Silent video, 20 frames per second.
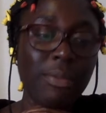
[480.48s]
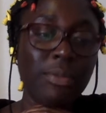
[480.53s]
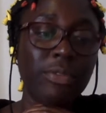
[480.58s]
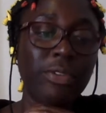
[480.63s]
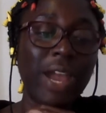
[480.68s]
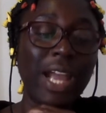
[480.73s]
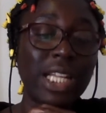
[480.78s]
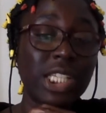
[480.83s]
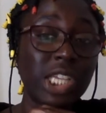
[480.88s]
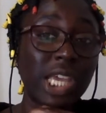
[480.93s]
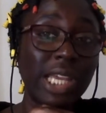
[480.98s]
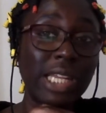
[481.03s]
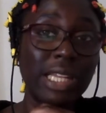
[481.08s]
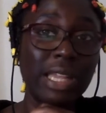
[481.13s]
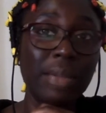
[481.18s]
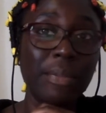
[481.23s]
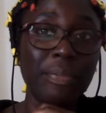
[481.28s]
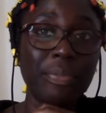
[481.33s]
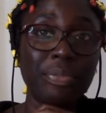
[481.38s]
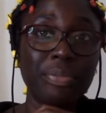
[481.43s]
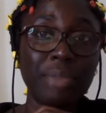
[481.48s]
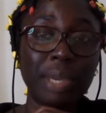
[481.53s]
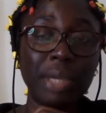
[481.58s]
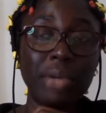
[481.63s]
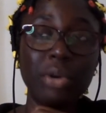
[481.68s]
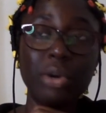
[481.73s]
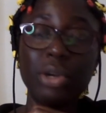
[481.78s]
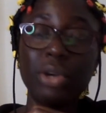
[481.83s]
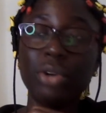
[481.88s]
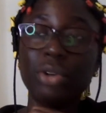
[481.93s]
fact check them by
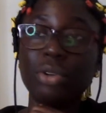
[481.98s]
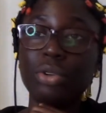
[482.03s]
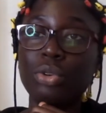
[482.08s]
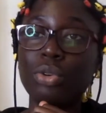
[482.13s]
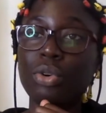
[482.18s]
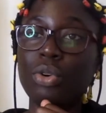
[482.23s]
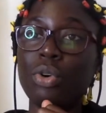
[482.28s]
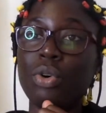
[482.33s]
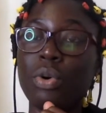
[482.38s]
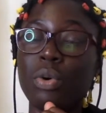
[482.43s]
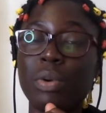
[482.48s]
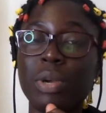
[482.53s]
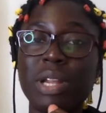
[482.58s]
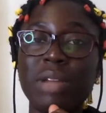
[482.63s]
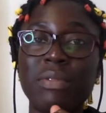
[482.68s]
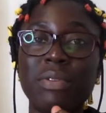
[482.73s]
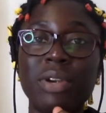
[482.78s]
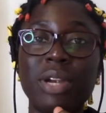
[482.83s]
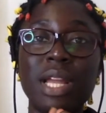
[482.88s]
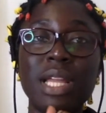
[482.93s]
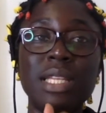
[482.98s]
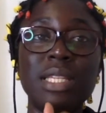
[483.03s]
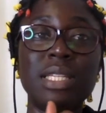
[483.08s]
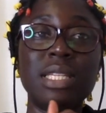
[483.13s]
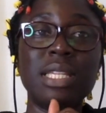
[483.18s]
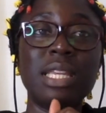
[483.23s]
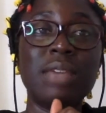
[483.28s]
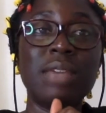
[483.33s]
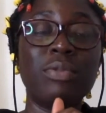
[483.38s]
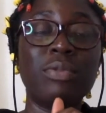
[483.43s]
going on google or whatever and
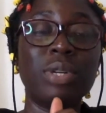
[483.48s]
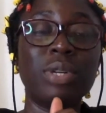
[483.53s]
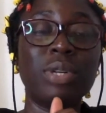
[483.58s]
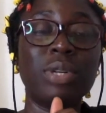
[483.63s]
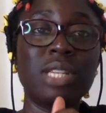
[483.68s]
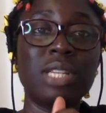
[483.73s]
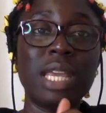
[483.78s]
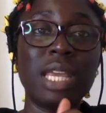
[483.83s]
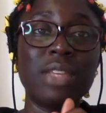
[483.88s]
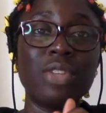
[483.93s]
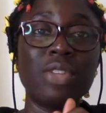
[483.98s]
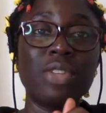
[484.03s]
see if what they're saying is